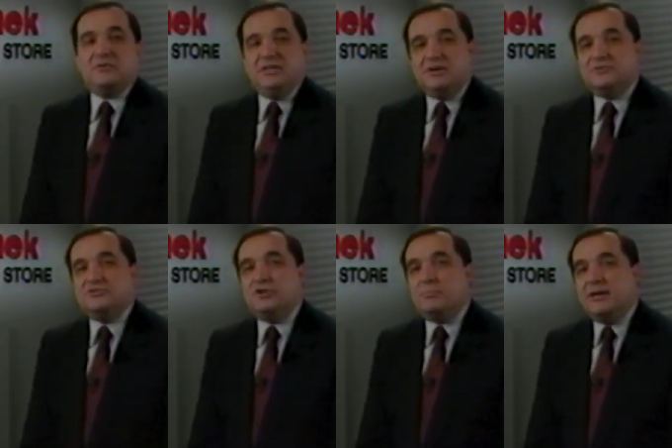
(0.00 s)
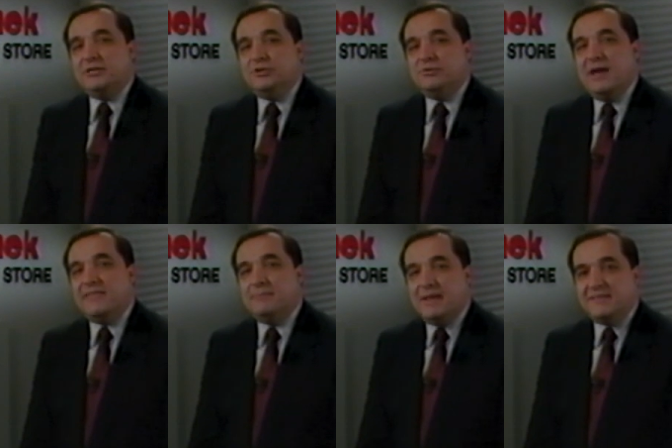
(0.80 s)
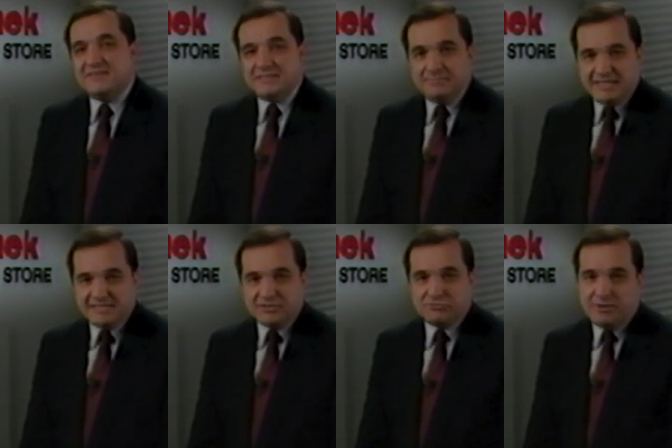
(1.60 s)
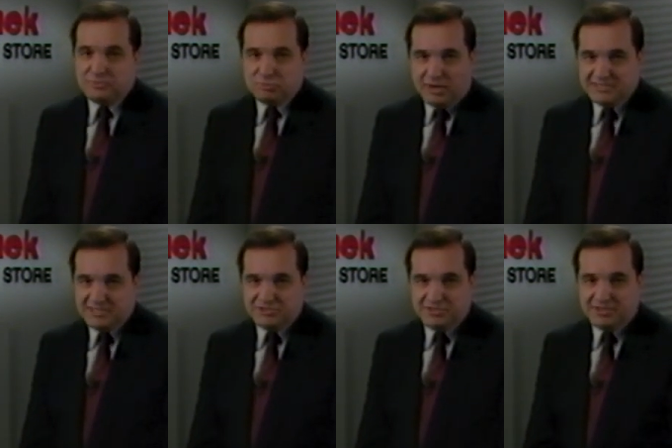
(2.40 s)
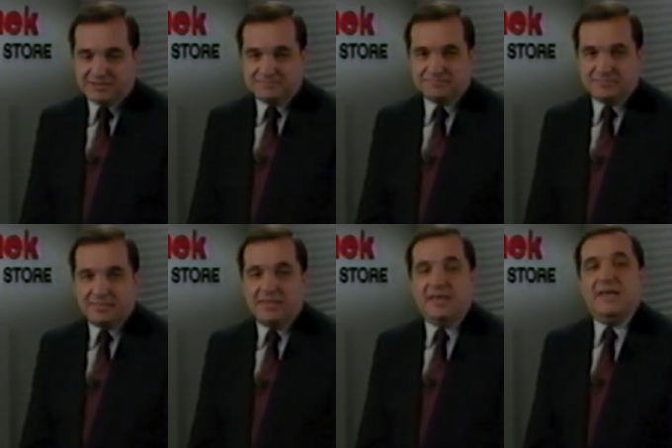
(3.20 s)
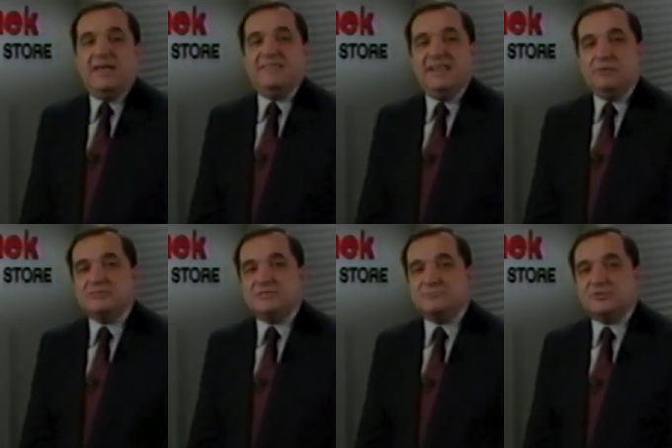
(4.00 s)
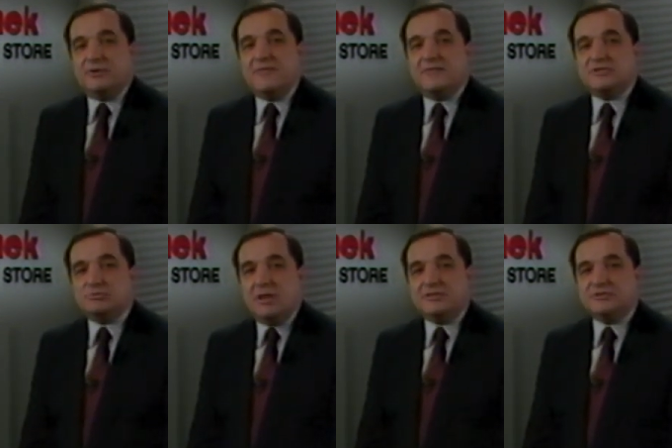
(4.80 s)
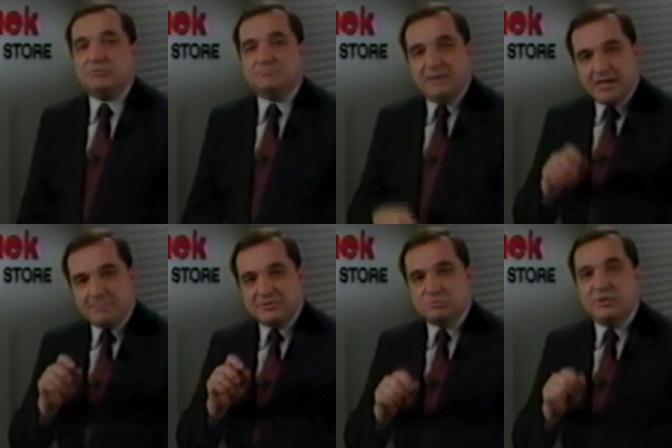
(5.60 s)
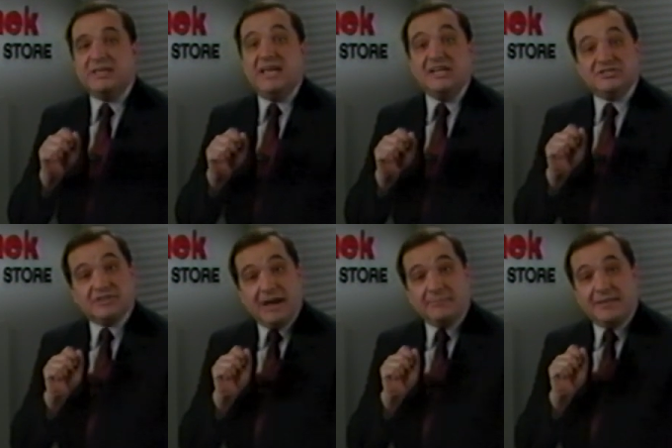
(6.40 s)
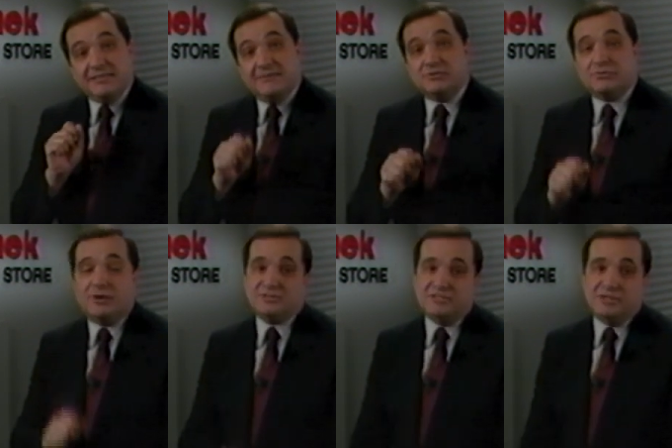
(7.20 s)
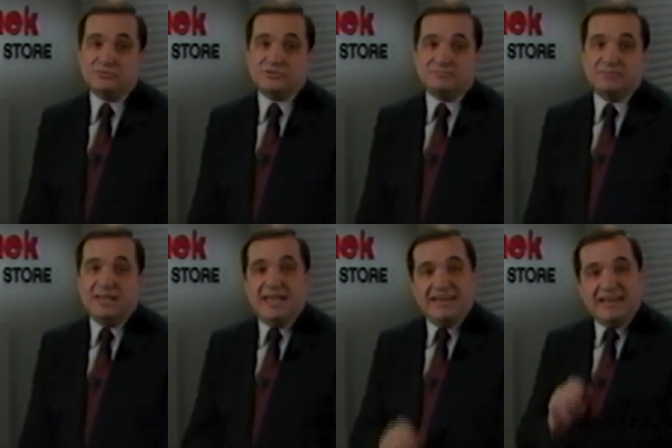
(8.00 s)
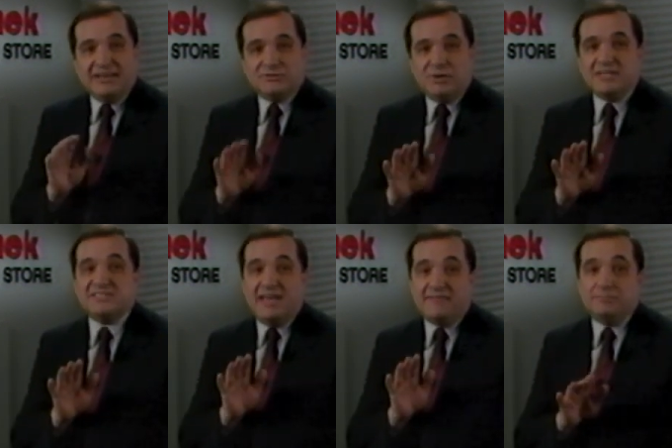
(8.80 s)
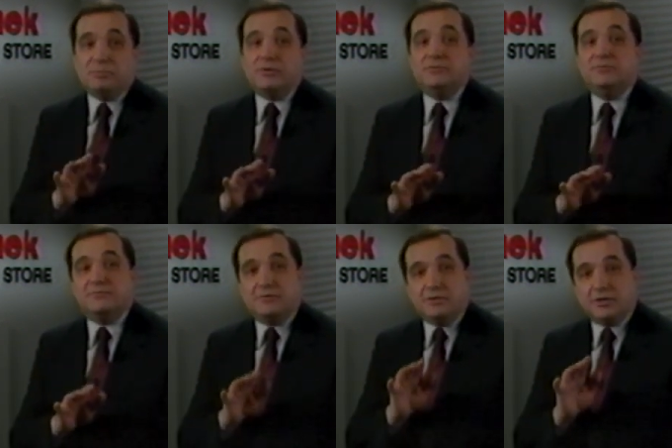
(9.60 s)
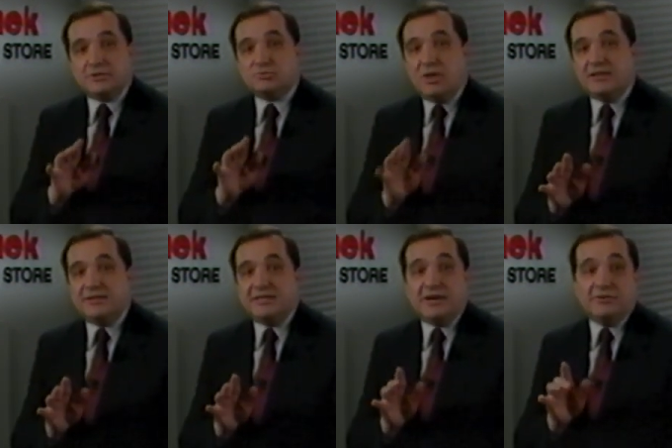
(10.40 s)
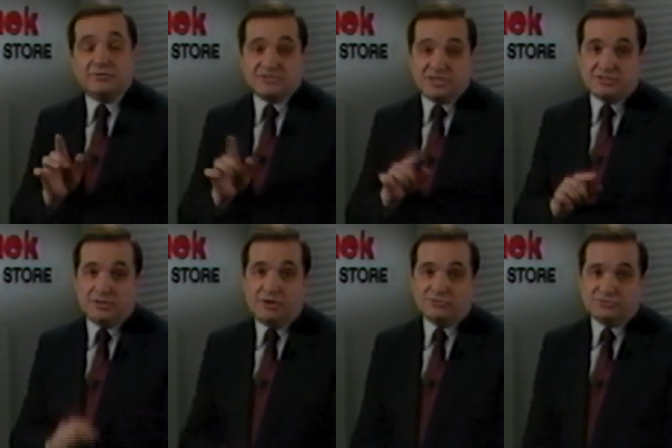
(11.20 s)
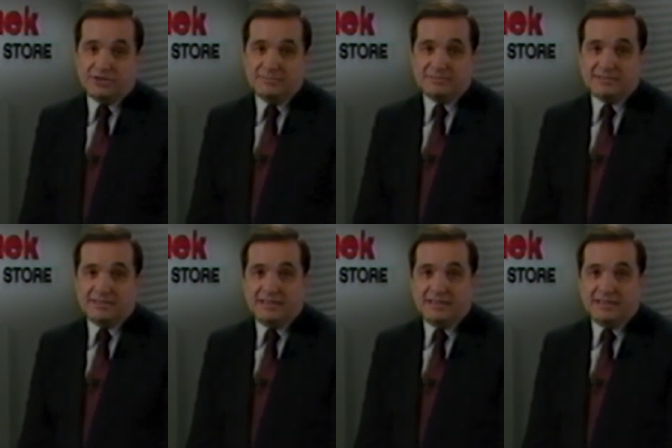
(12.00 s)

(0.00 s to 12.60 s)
For years, nobody knew how they made this amazing trip twice each year. Then it was observed that the swallows would pick up a twig each time they left across the ocean. Now, a twig is a heavy burden for a little swallow to carry on such a long trip.